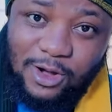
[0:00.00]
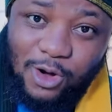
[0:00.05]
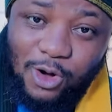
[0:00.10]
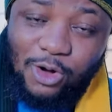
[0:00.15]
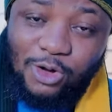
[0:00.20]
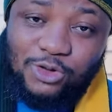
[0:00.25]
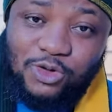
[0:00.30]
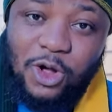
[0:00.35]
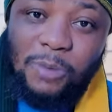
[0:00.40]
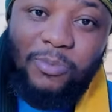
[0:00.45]

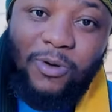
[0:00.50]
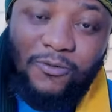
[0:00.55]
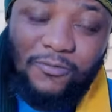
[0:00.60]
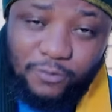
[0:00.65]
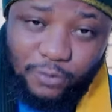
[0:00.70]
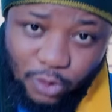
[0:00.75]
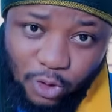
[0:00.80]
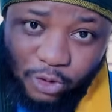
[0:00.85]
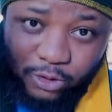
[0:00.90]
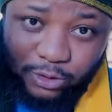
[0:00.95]
On top of
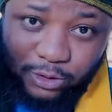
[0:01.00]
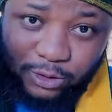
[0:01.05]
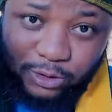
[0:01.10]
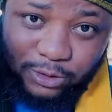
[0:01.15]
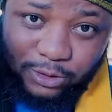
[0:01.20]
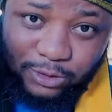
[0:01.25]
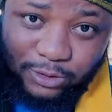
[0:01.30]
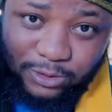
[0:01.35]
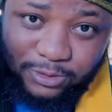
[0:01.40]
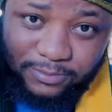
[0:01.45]
rock,
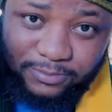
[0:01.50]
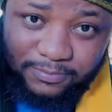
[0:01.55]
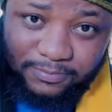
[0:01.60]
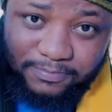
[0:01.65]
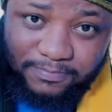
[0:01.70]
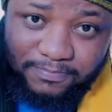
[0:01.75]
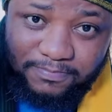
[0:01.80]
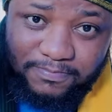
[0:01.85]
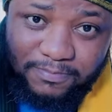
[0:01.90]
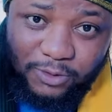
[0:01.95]

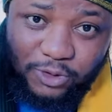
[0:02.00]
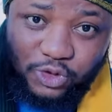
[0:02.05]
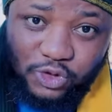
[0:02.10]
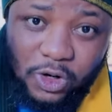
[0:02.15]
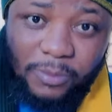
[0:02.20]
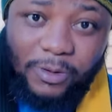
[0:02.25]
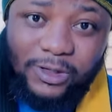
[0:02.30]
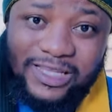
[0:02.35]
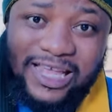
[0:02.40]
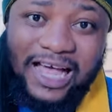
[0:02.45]

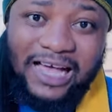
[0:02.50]
somebody